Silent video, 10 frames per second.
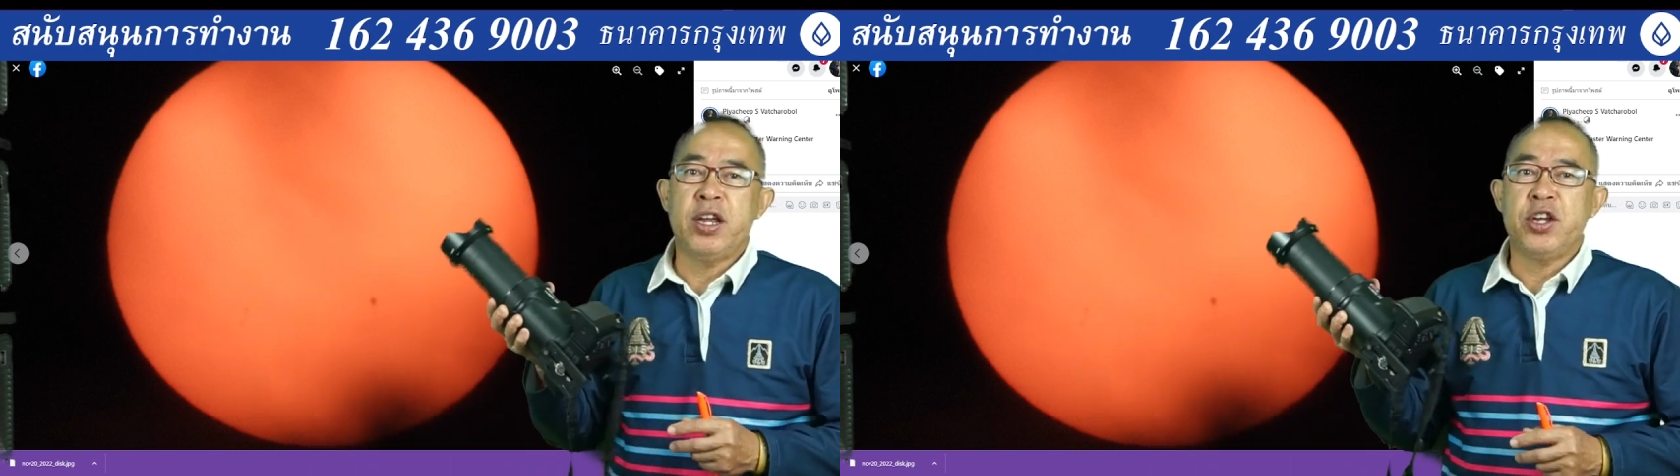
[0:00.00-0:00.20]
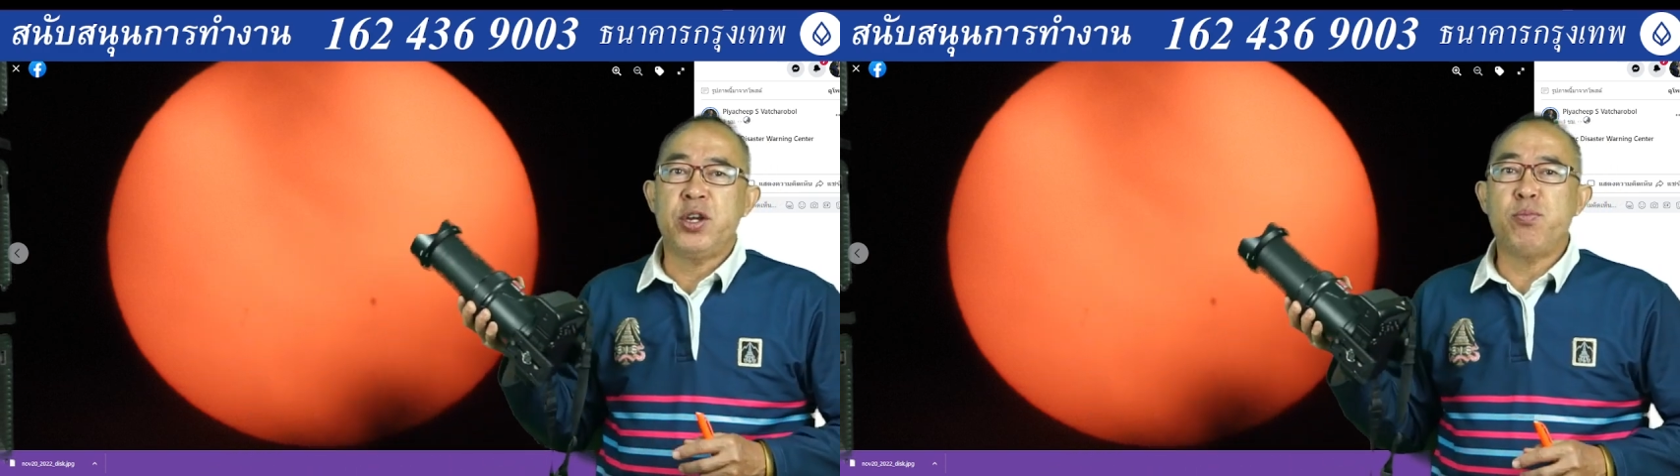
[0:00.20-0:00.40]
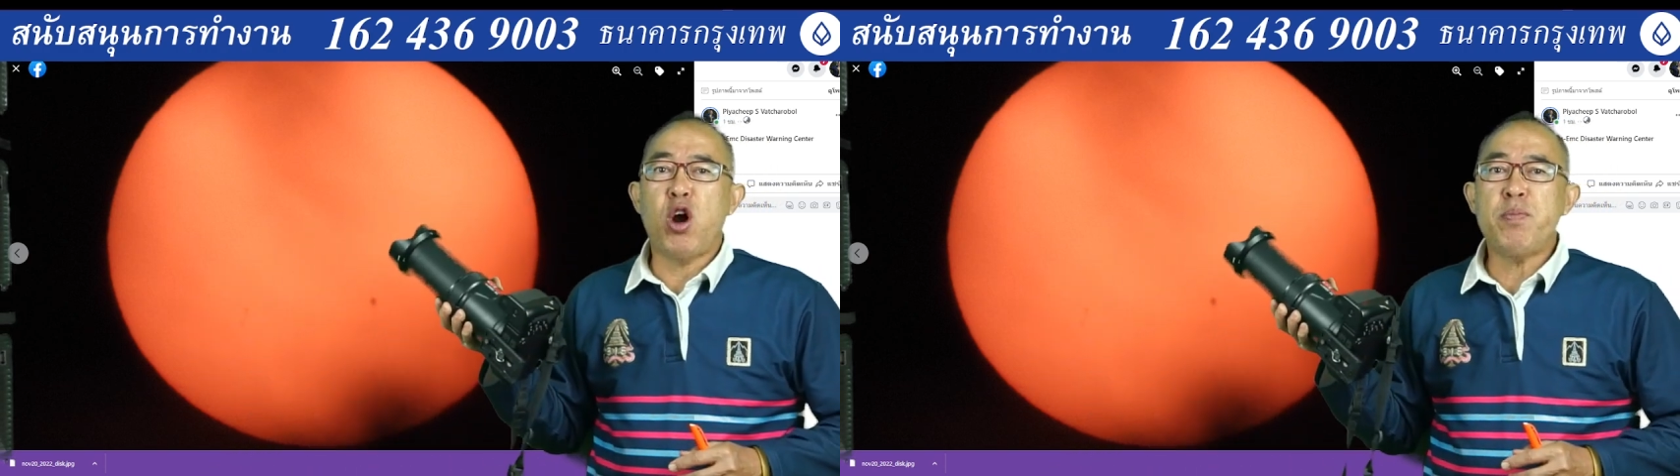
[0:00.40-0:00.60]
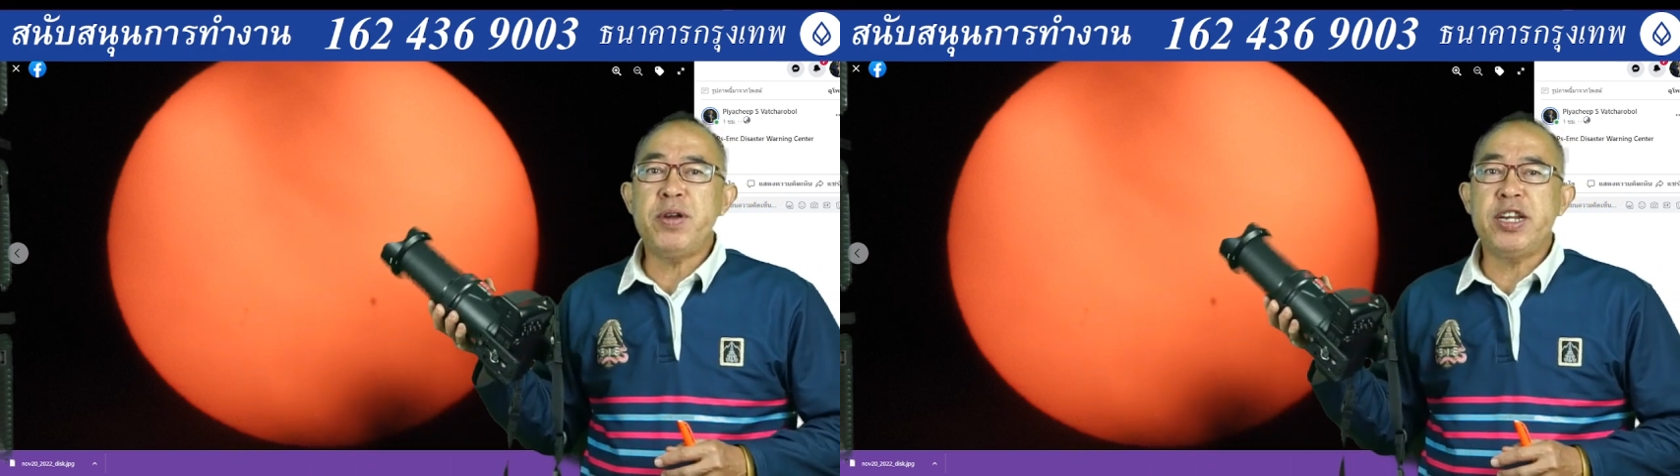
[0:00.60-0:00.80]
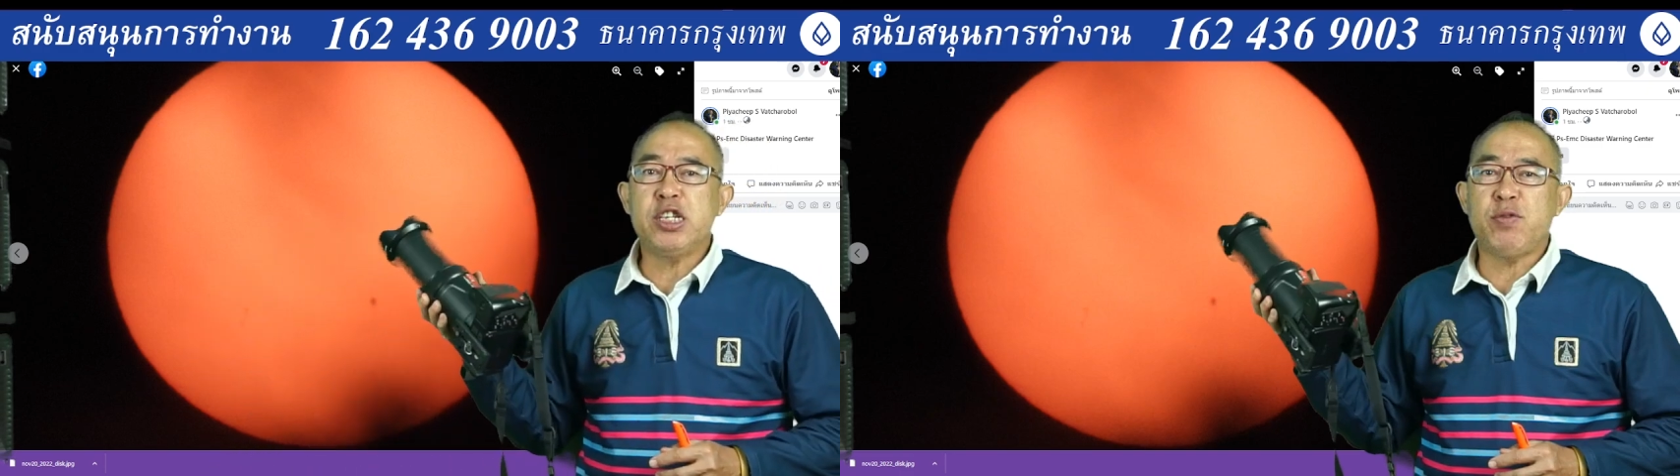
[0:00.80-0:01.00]
he brought
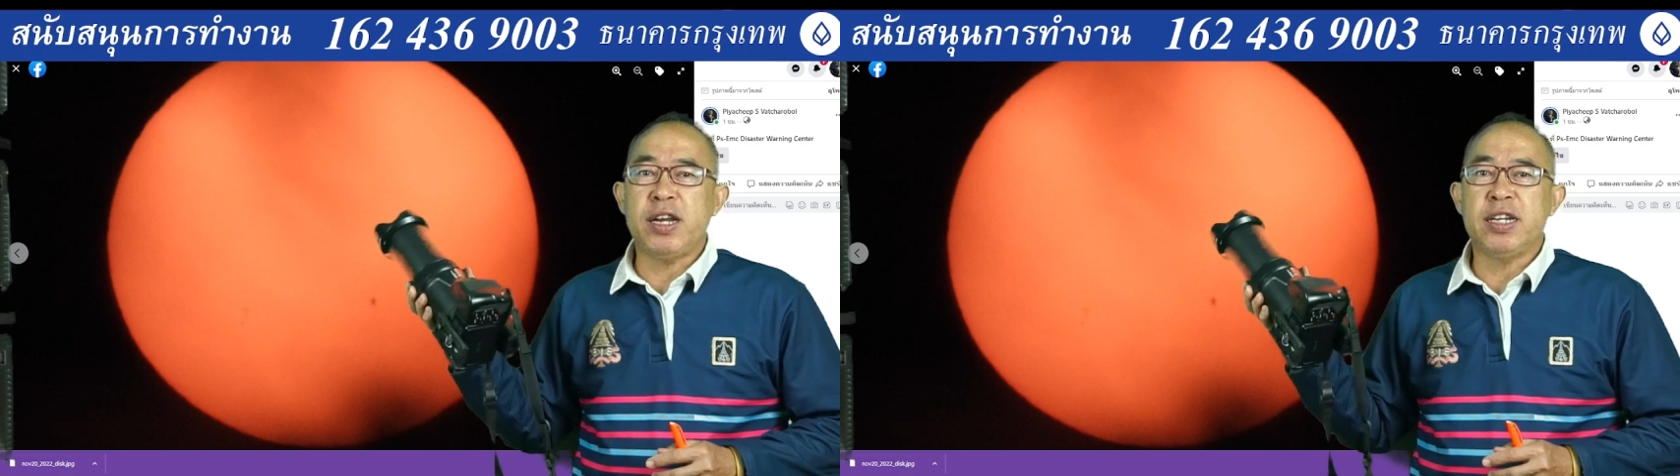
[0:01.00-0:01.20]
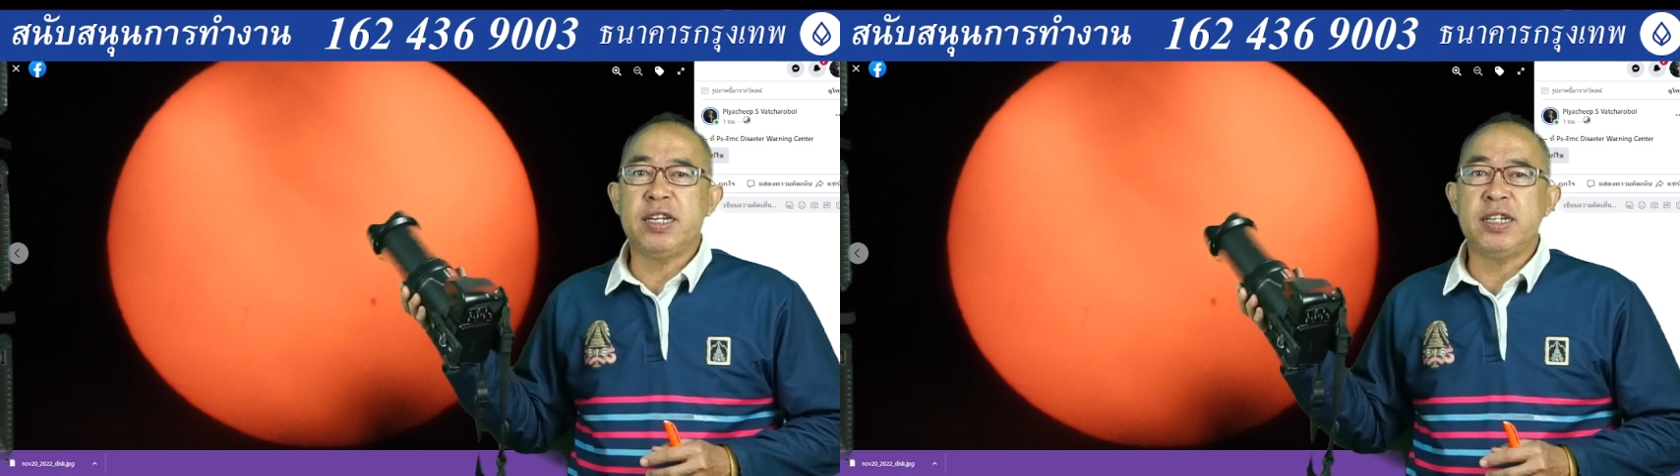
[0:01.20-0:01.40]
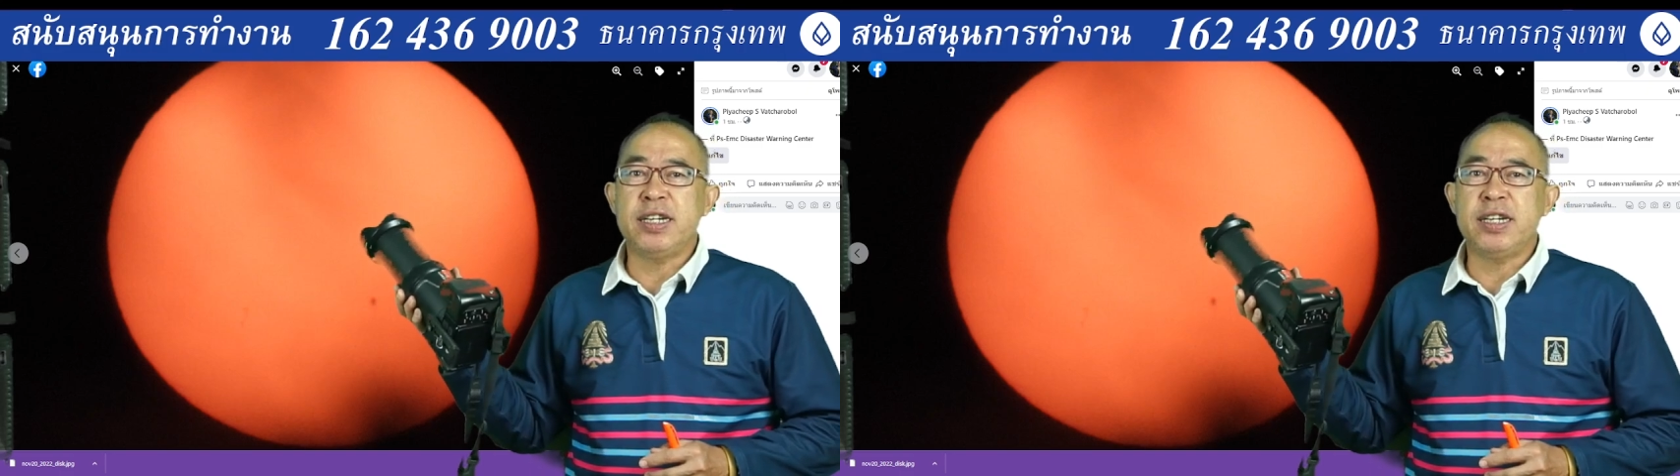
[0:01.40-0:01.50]
me this one, the